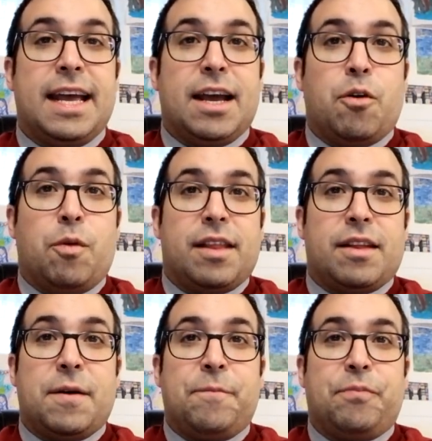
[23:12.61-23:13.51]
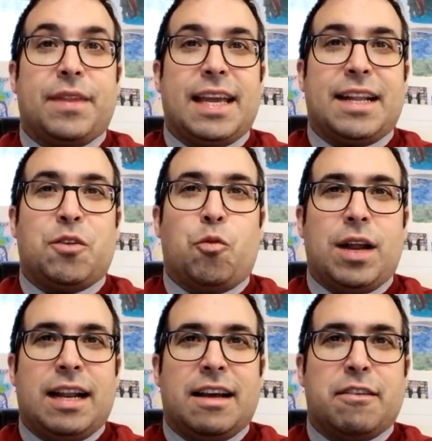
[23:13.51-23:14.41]
whether it
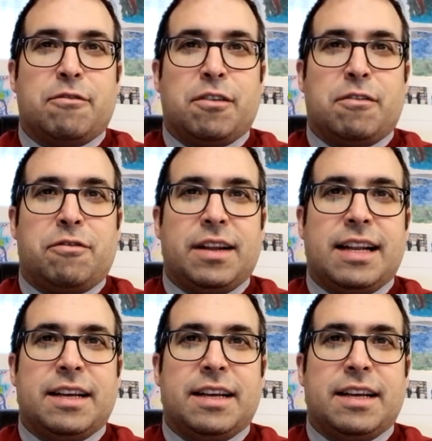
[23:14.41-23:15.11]
will fulfill